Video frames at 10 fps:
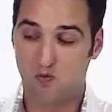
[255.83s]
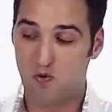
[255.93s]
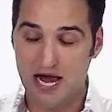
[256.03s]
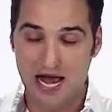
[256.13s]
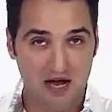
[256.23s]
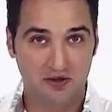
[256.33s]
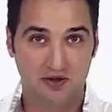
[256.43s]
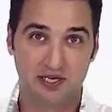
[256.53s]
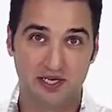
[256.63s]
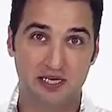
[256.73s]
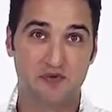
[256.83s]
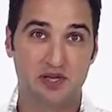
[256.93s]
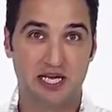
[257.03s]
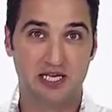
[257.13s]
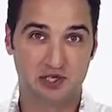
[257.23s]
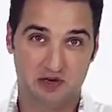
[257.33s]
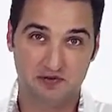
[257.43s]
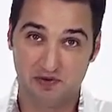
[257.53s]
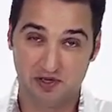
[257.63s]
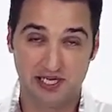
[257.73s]
while alkalinity is
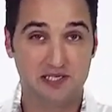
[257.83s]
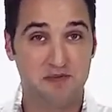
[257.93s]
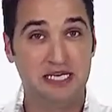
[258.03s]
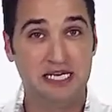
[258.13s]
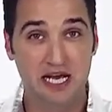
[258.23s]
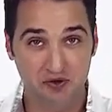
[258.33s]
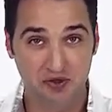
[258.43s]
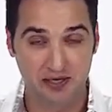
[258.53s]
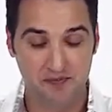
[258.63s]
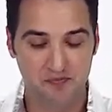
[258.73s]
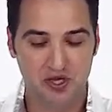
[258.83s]
often related to being healthy.